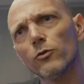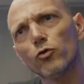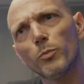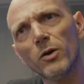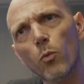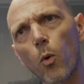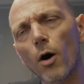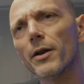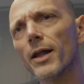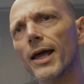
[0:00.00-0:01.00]
to be
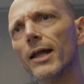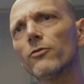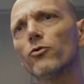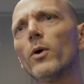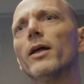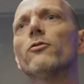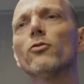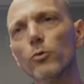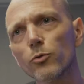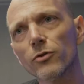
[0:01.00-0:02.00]
one end-to-end -end
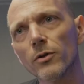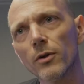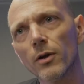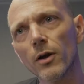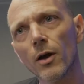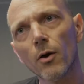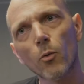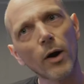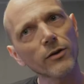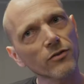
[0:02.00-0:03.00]
solution,
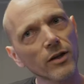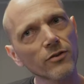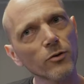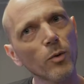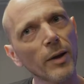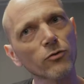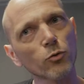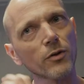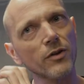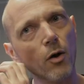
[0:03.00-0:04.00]
where essentially we make
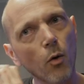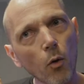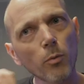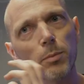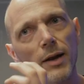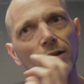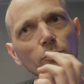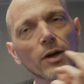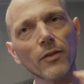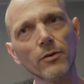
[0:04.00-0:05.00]
sure that they all play
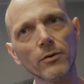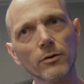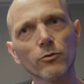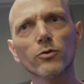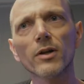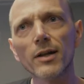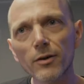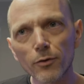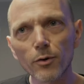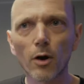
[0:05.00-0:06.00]
together to
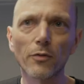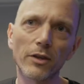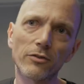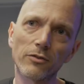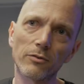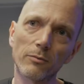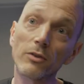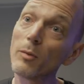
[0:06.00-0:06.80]
deliver on this, this